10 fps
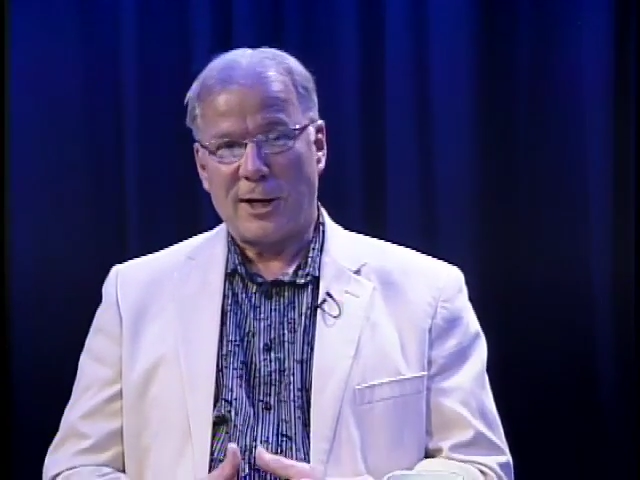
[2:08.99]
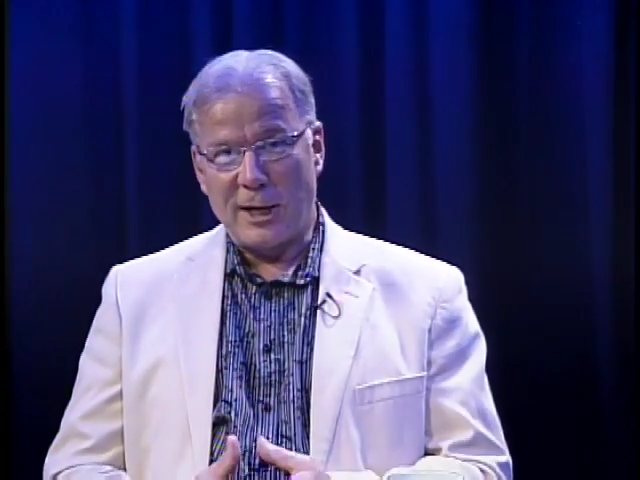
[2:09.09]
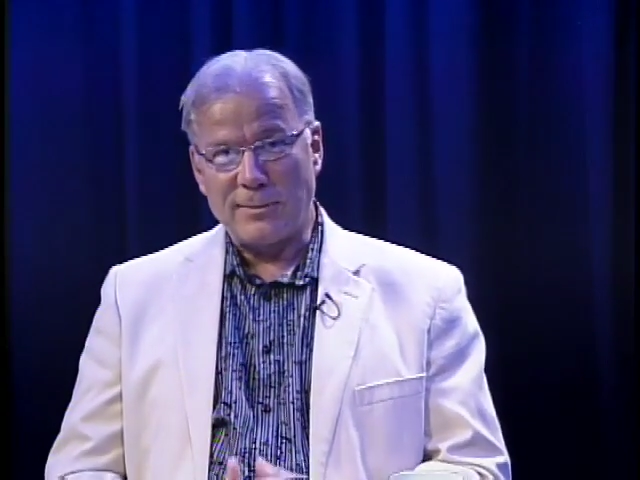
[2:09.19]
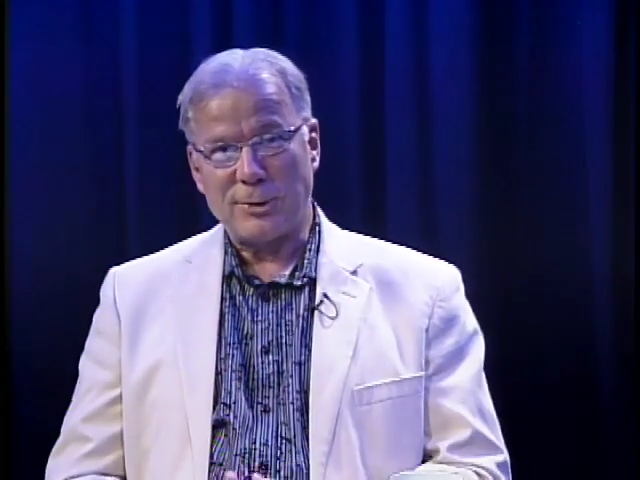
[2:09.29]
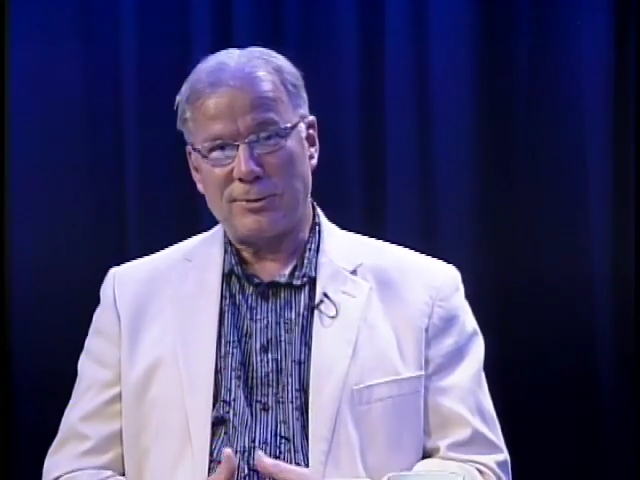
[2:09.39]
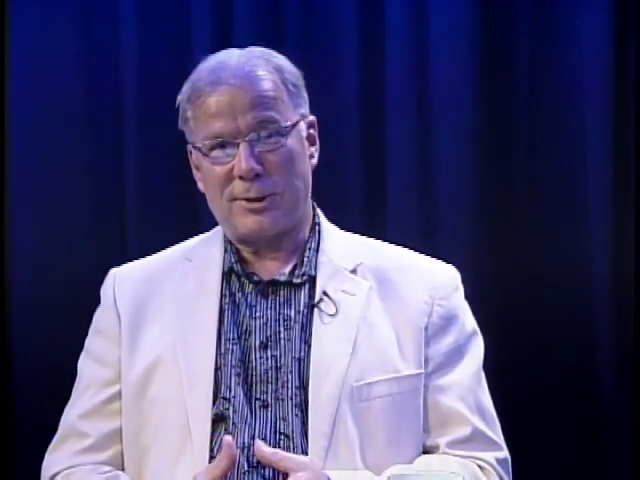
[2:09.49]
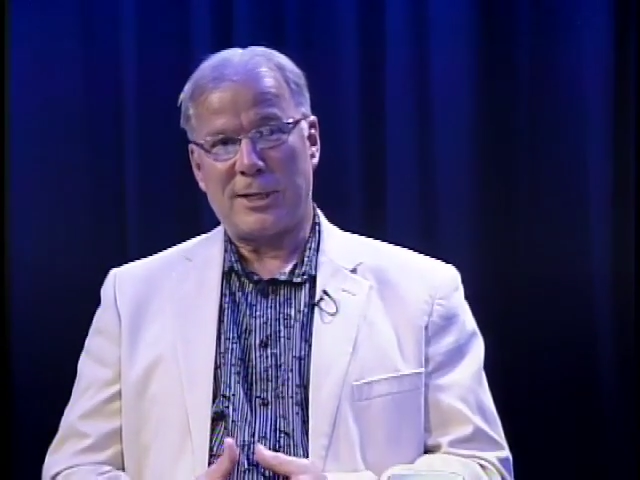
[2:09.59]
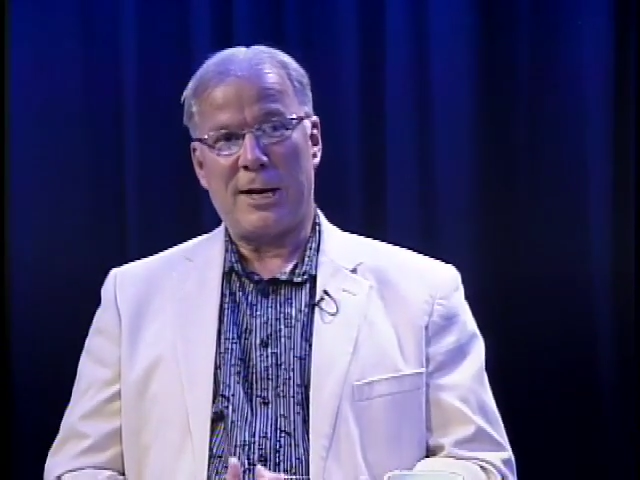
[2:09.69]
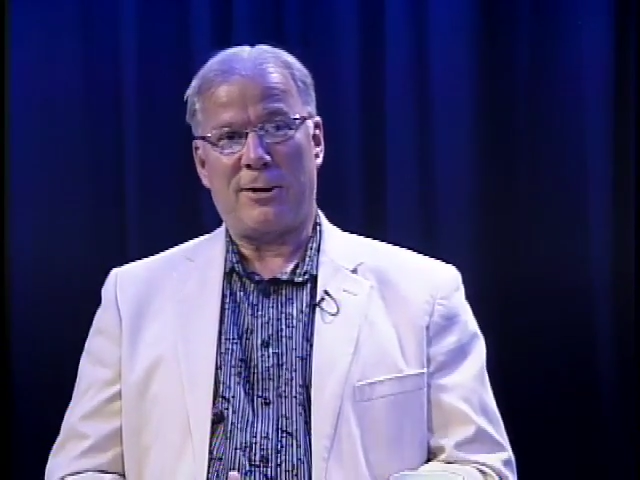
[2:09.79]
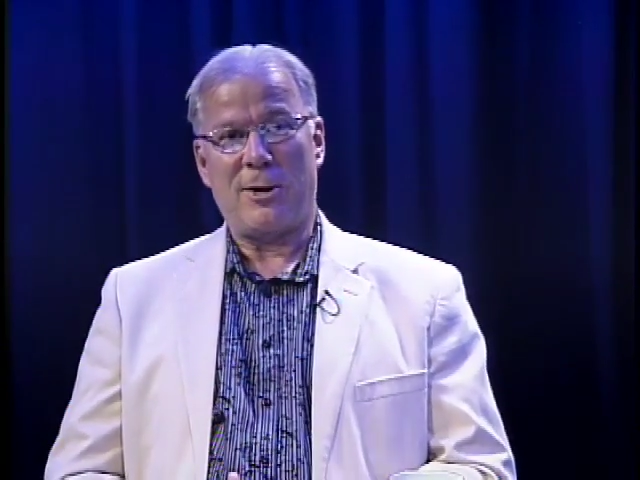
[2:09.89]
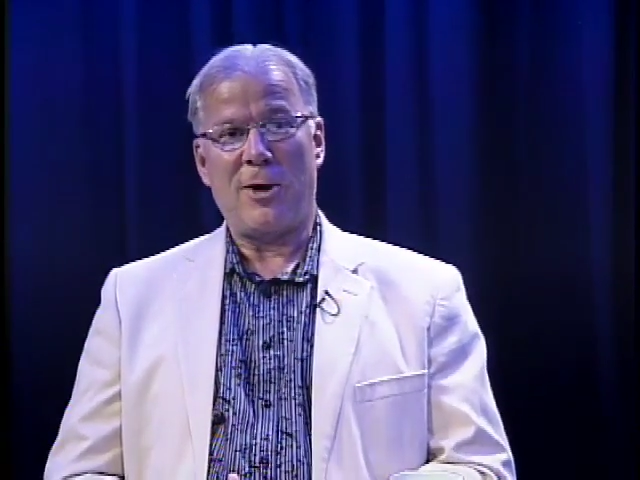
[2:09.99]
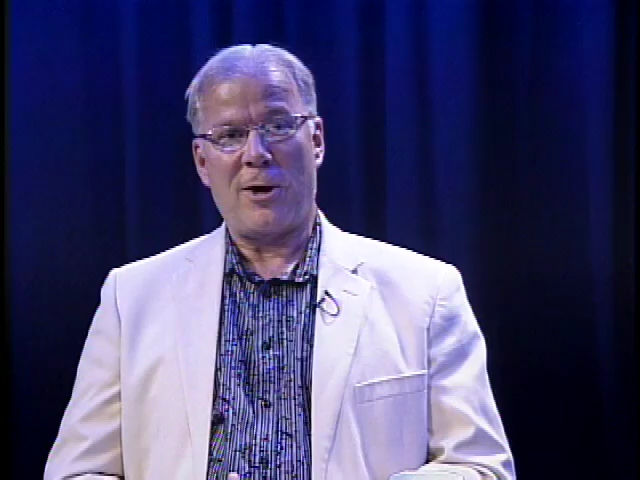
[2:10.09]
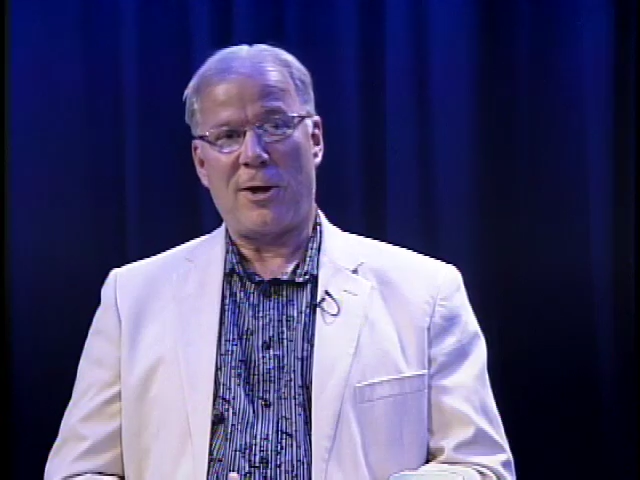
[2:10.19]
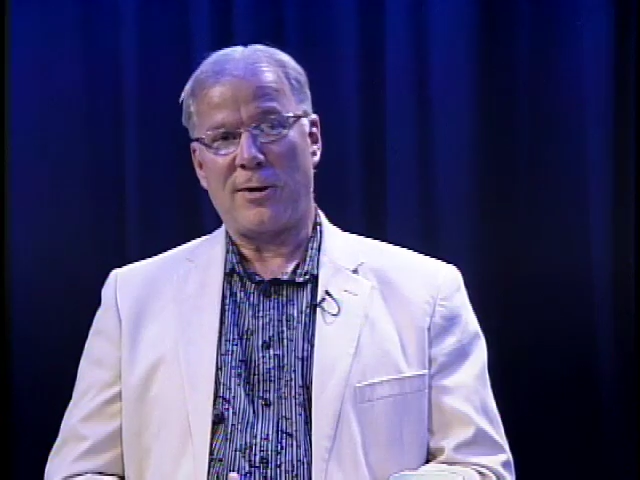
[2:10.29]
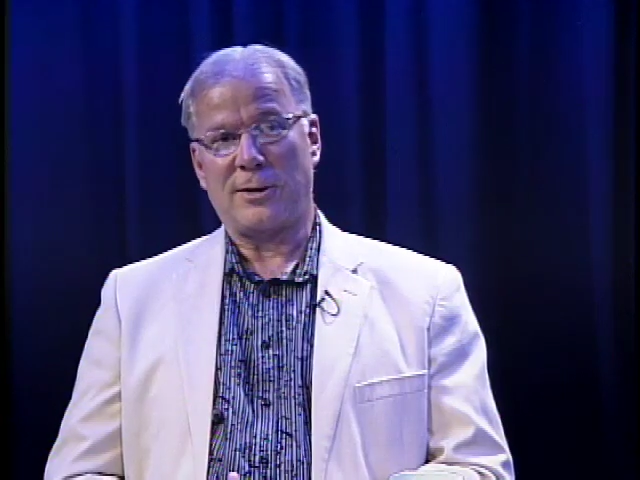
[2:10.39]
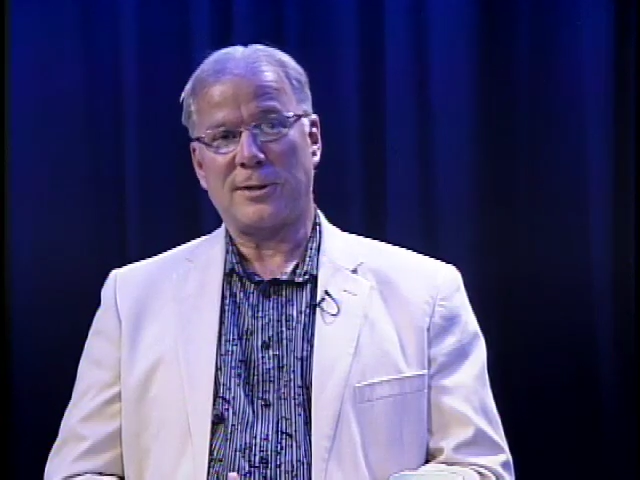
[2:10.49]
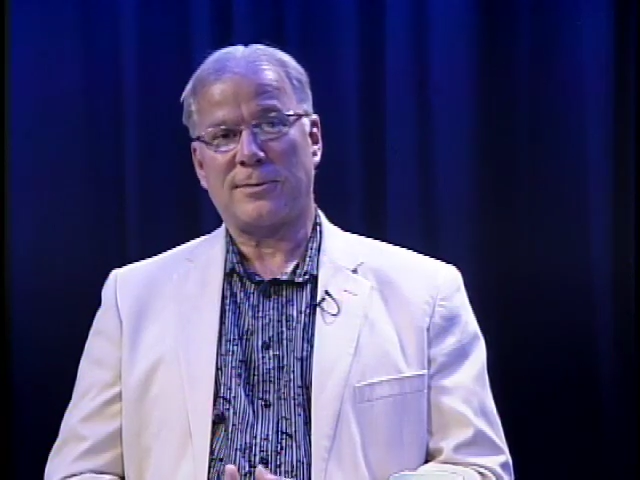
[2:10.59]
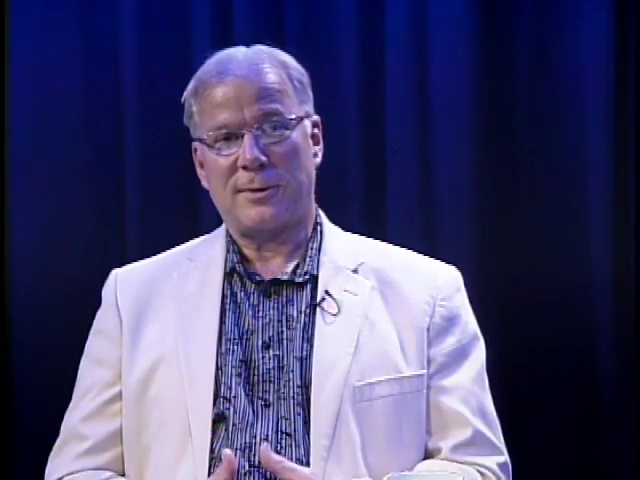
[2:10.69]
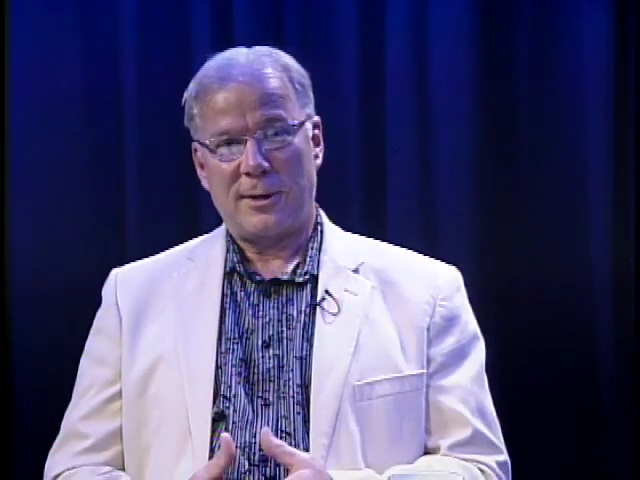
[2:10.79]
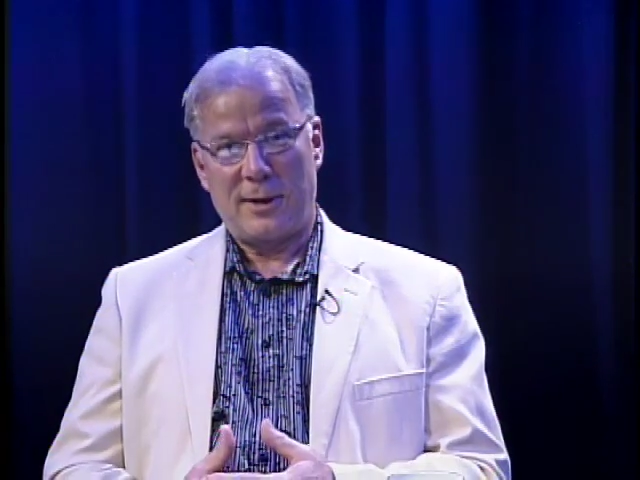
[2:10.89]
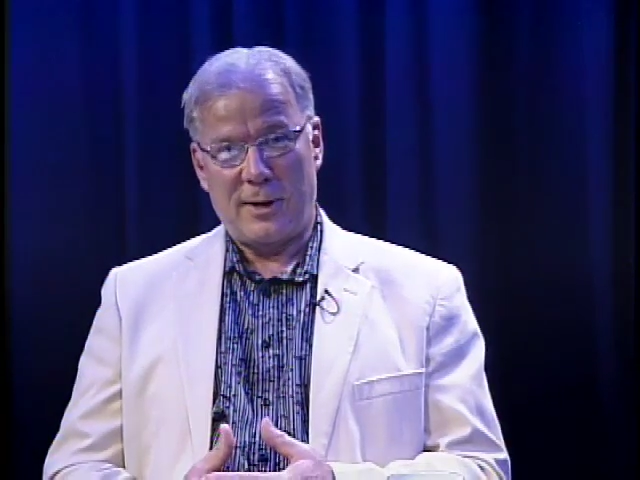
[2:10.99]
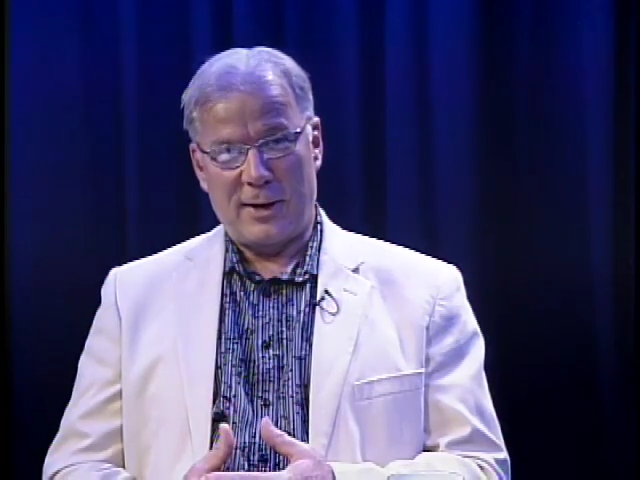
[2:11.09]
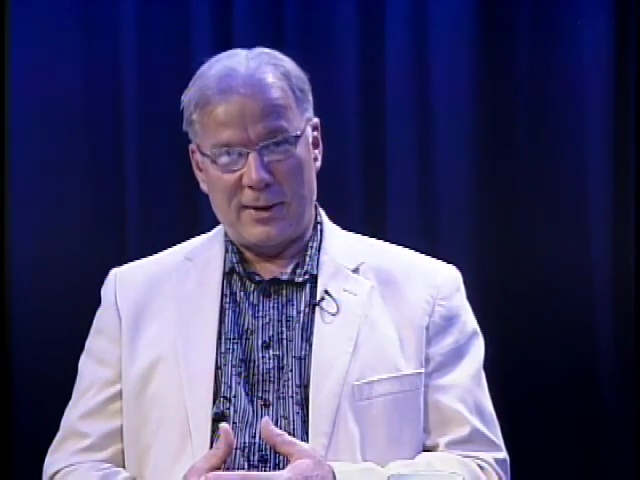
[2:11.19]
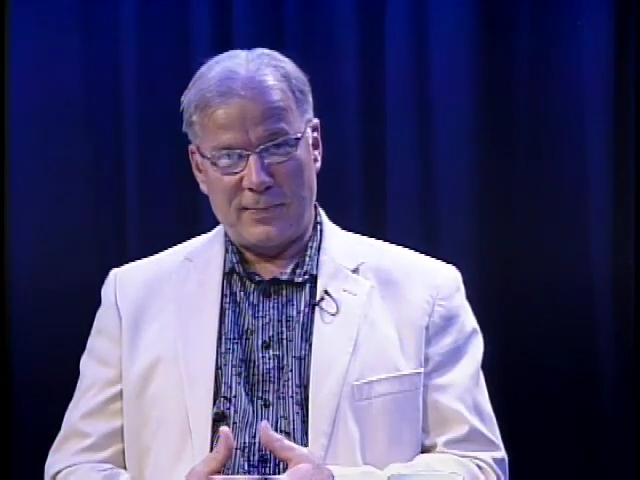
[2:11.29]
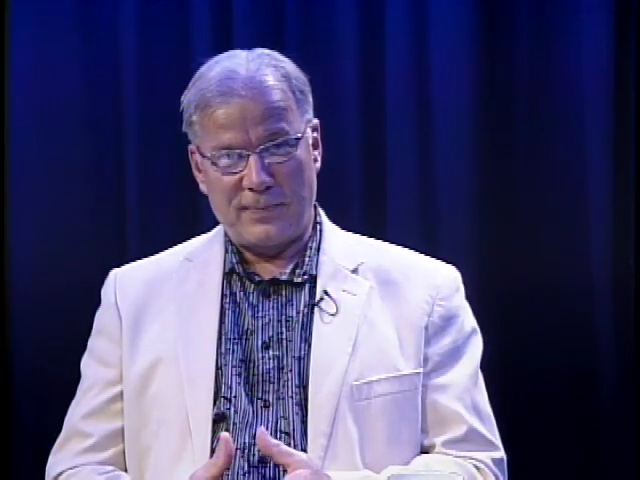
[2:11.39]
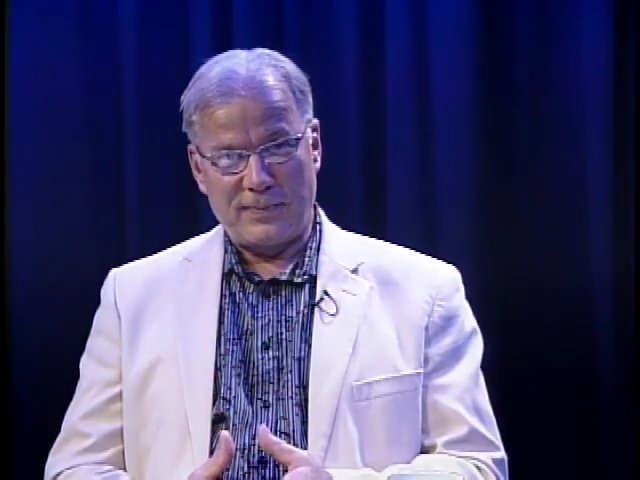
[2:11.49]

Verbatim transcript: come to a town hall and just uh,